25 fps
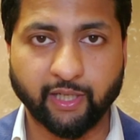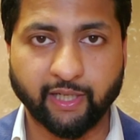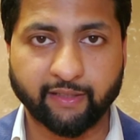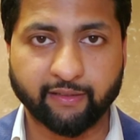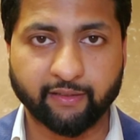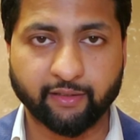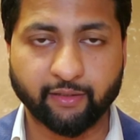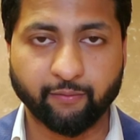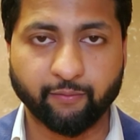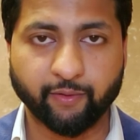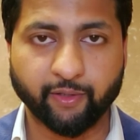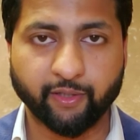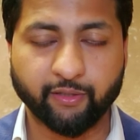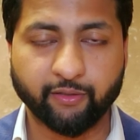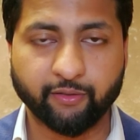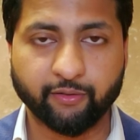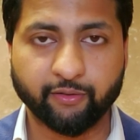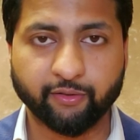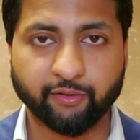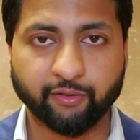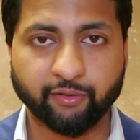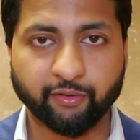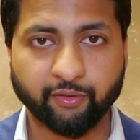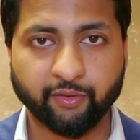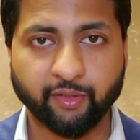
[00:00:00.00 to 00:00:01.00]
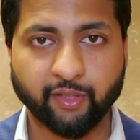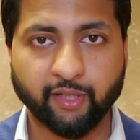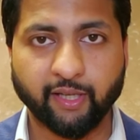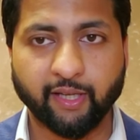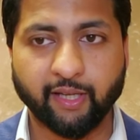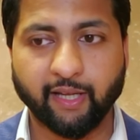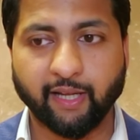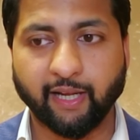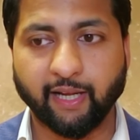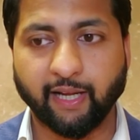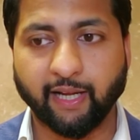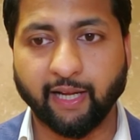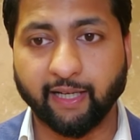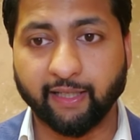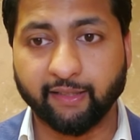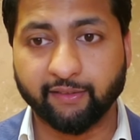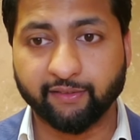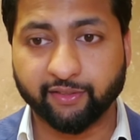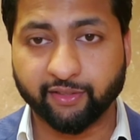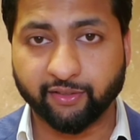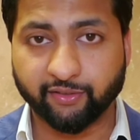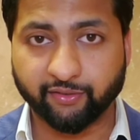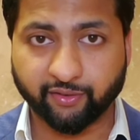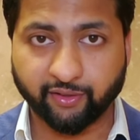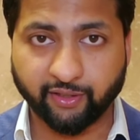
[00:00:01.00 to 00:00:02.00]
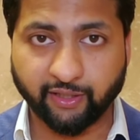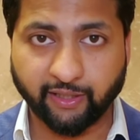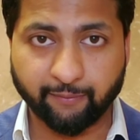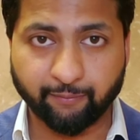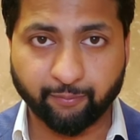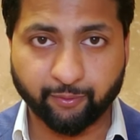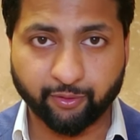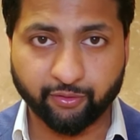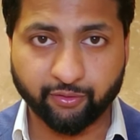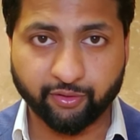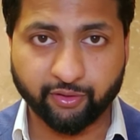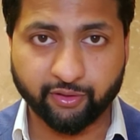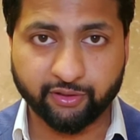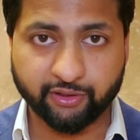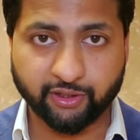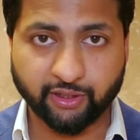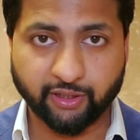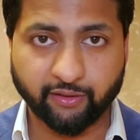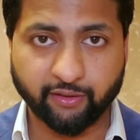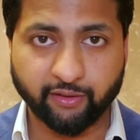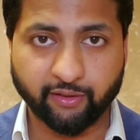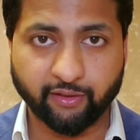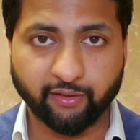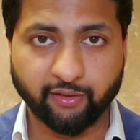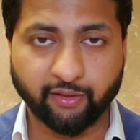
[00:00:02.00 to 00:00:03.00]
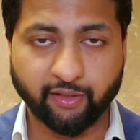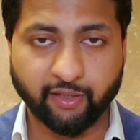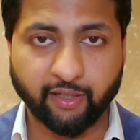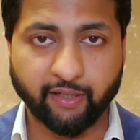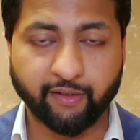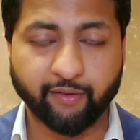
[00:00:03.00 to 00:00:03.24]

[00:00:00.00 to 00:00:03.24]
like the video and subscribe to the channel,